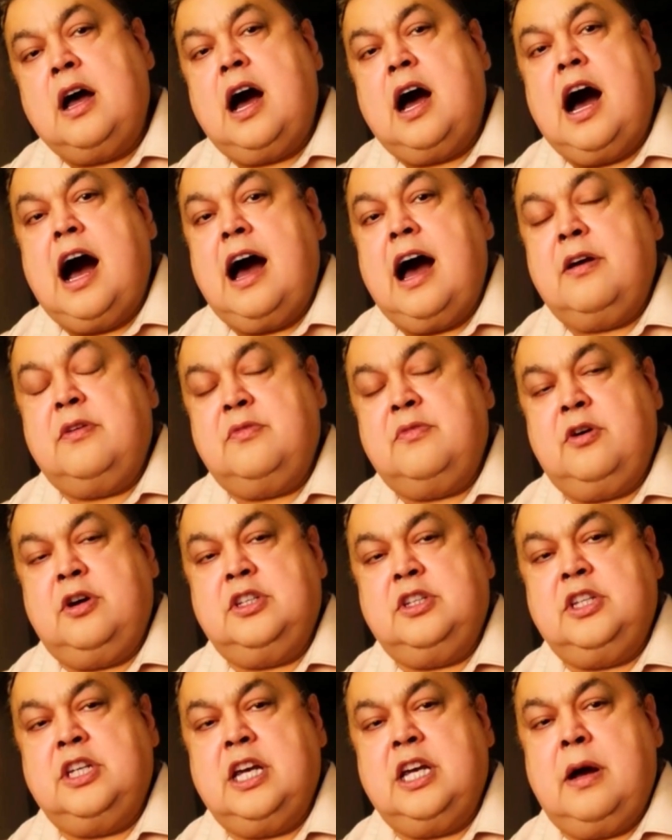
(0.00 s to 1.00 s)
I
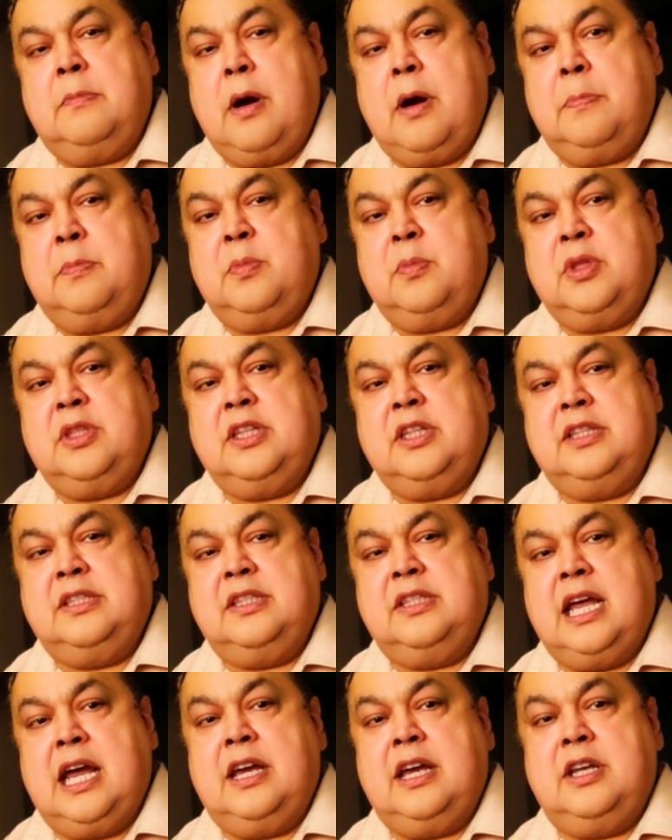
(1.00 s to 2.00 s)
first came up with
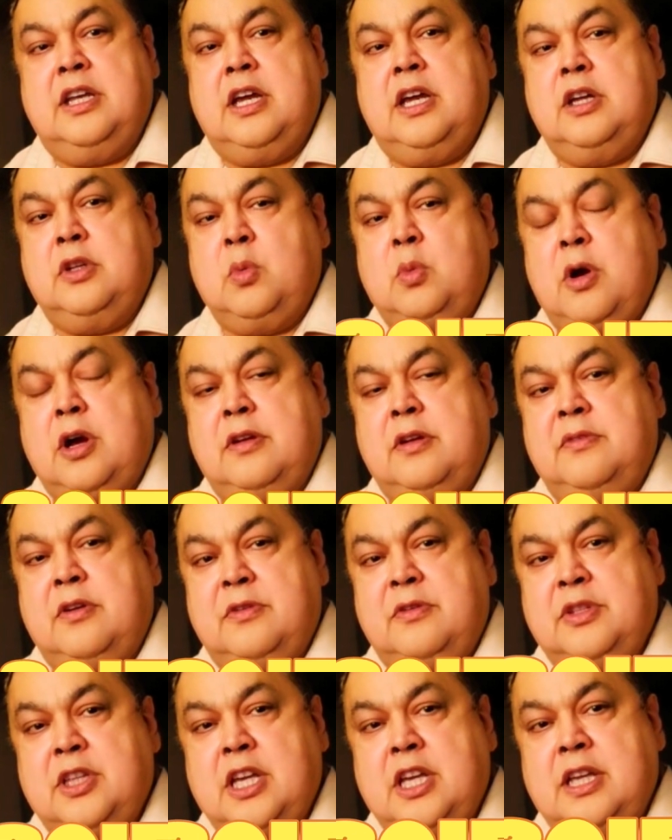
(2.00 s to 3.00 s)
this idea in
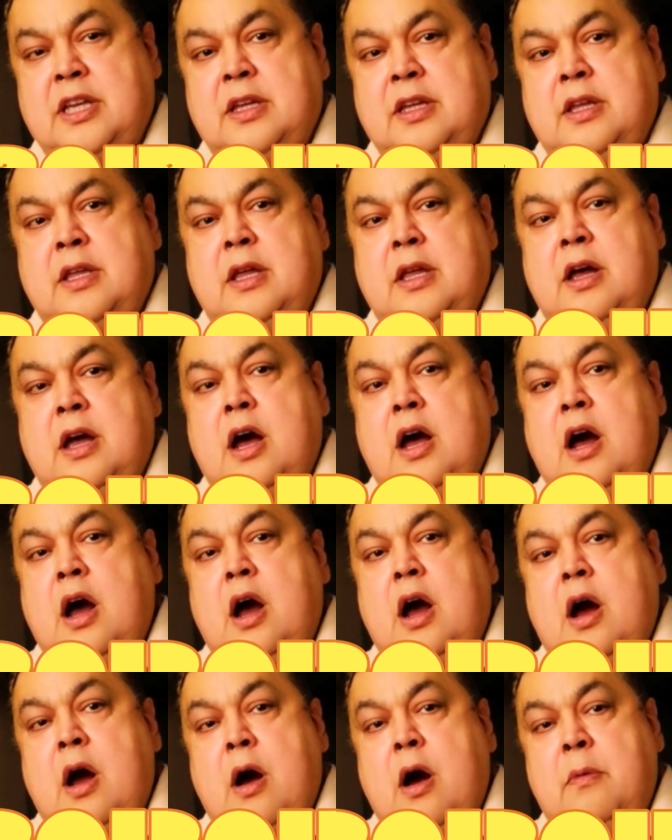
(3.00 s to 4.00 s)
2015,
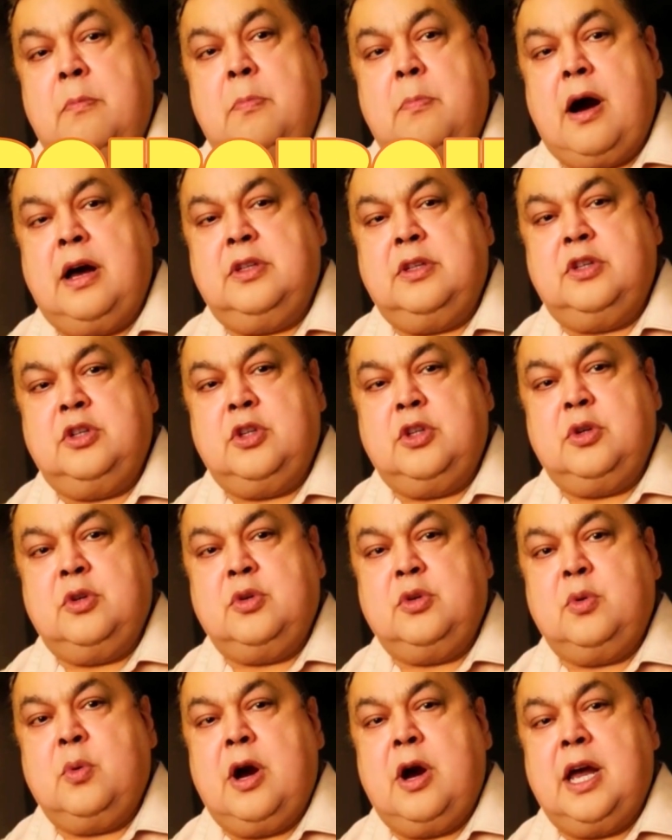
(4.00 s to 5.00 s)
but due to a